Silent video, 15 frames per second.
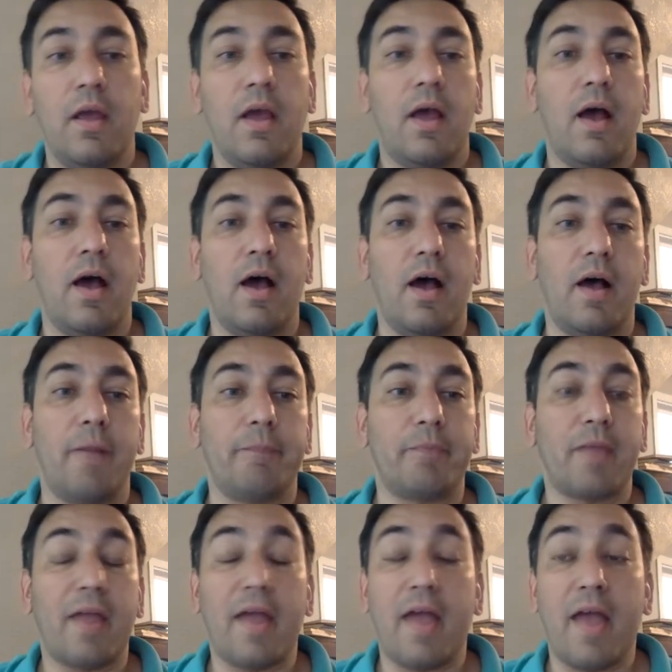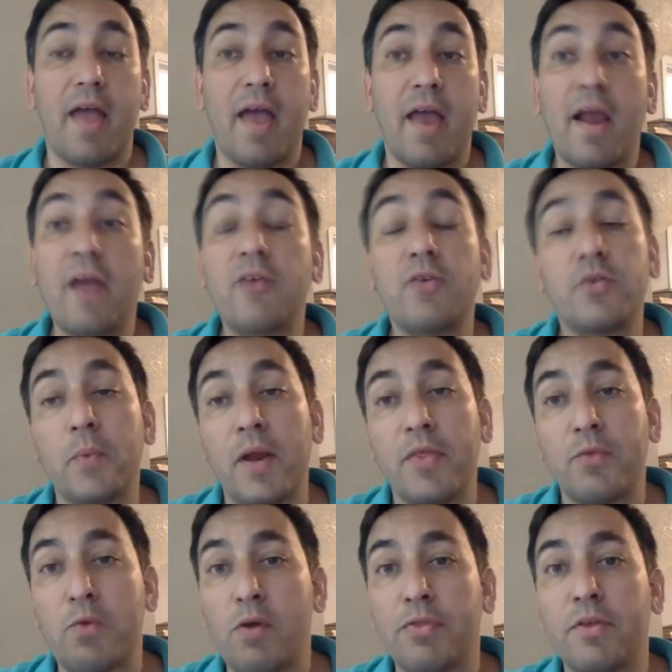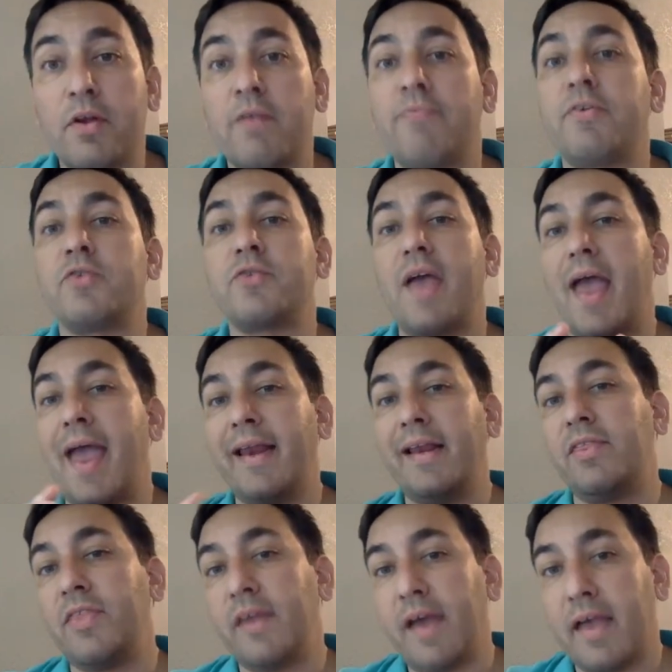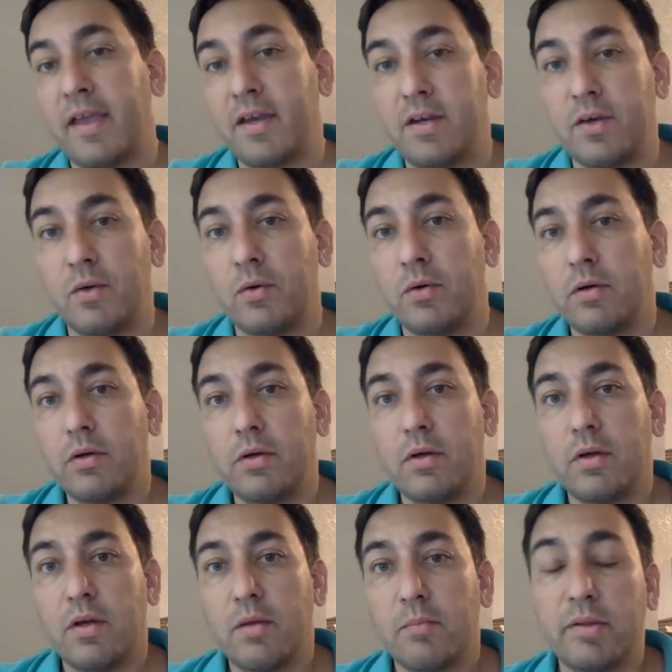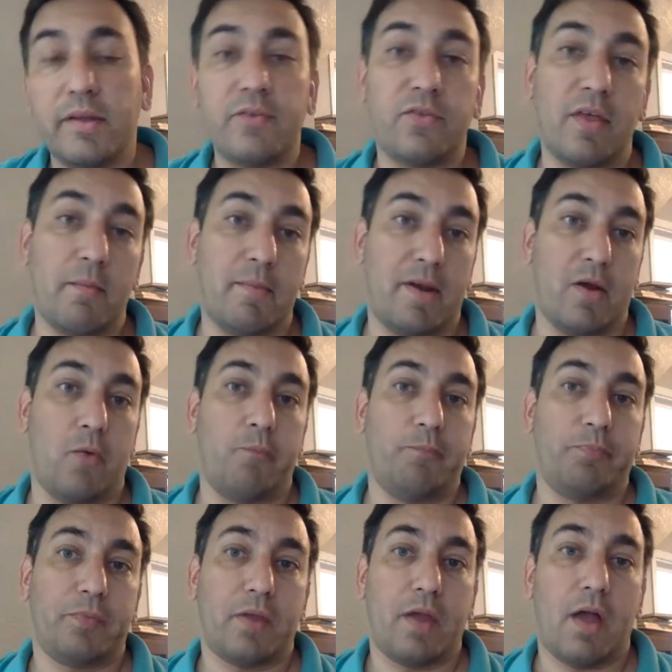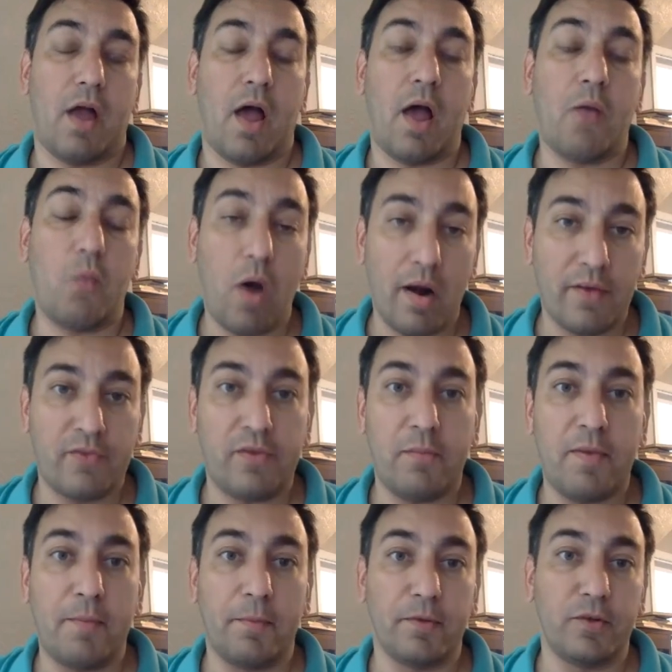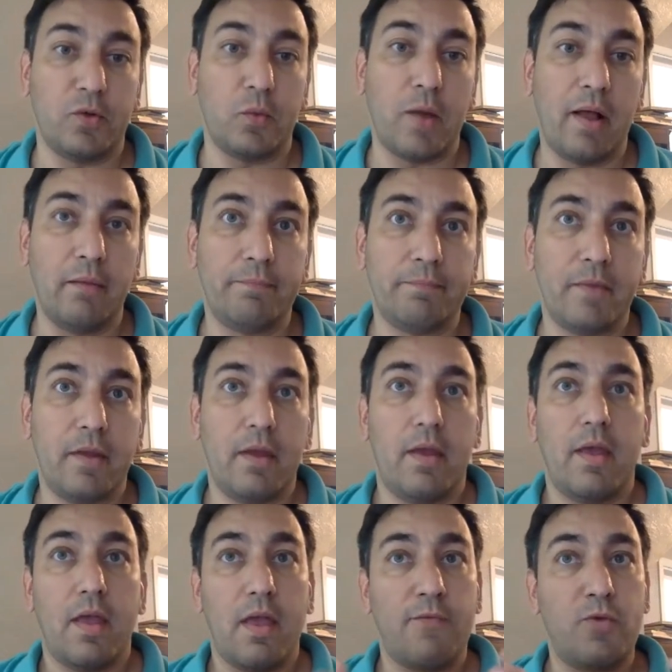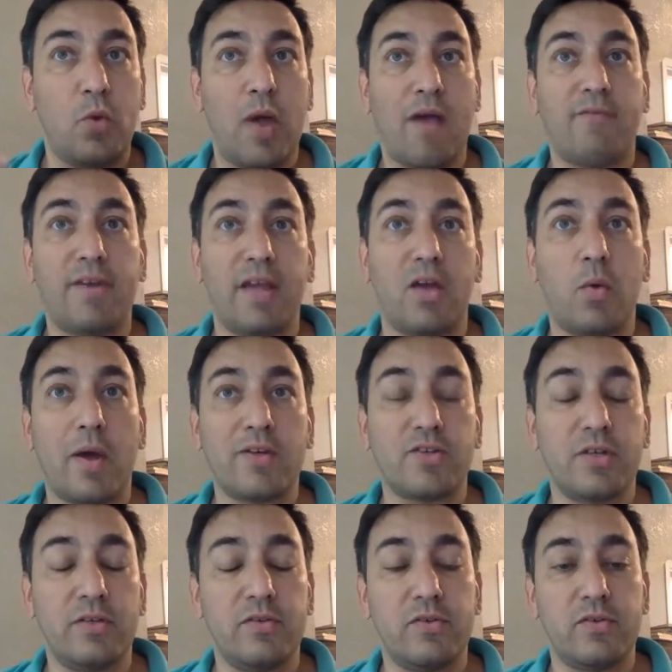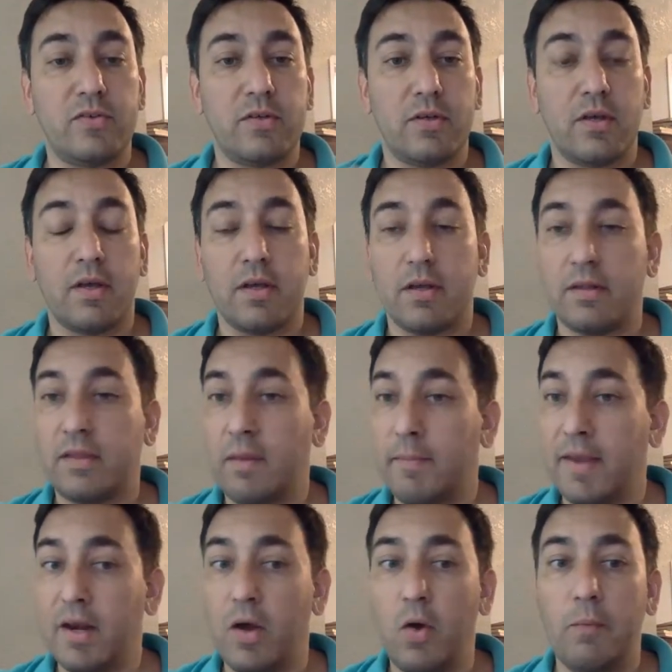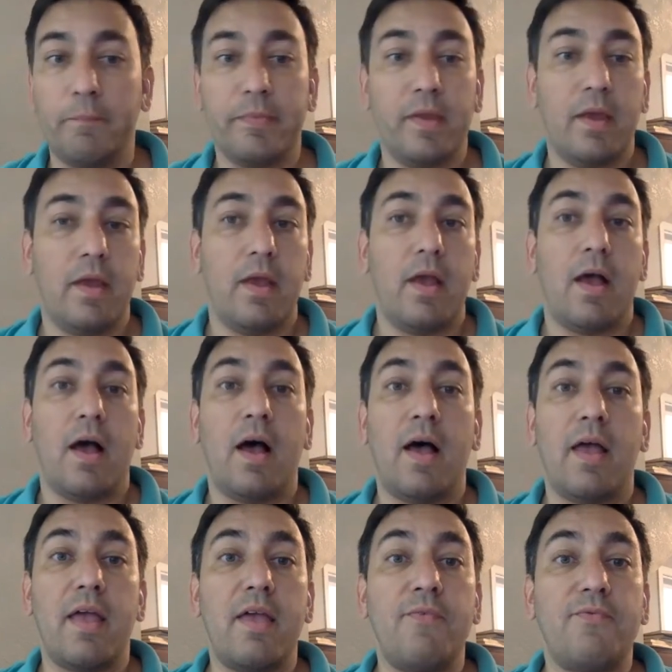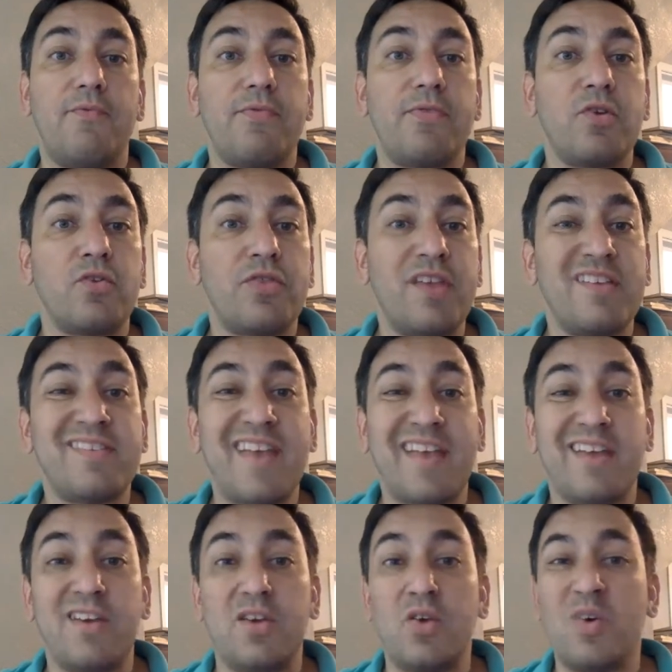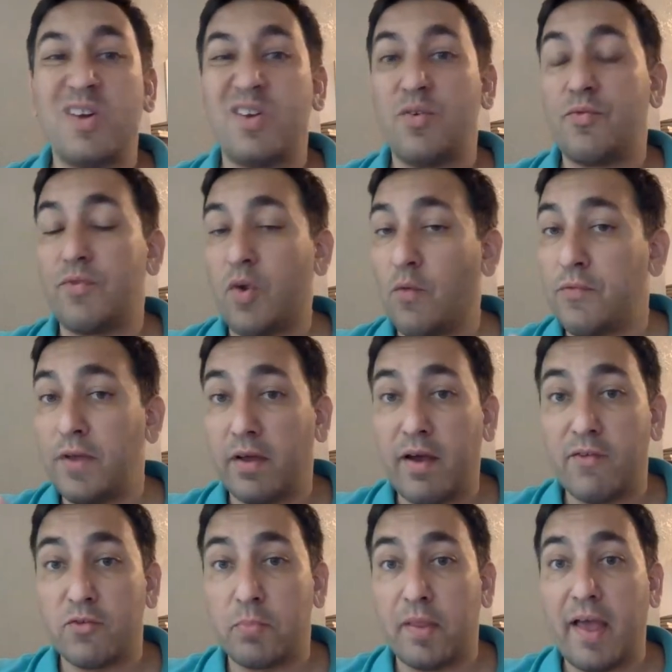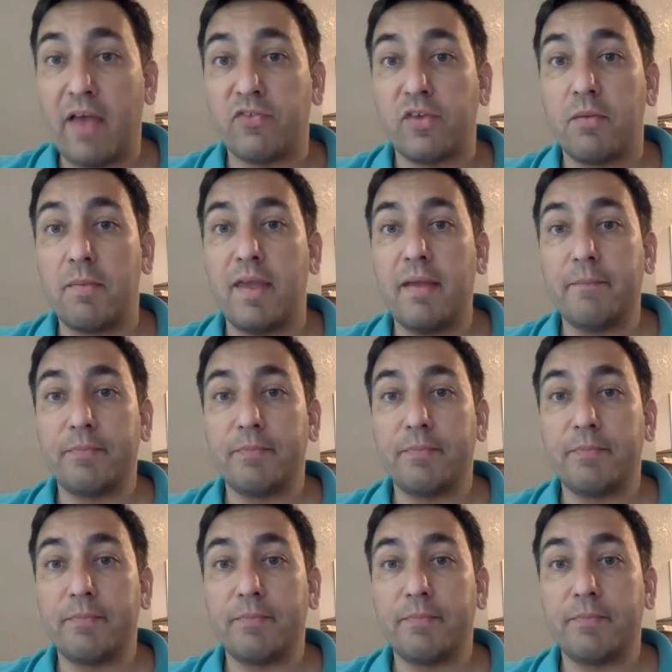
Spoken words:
And I just want to throw out there, if there's anything I can do, please let me know. I want to see people do well. If you have any questions, let me know. If there are things I can do and you don't feel comfortable asking me,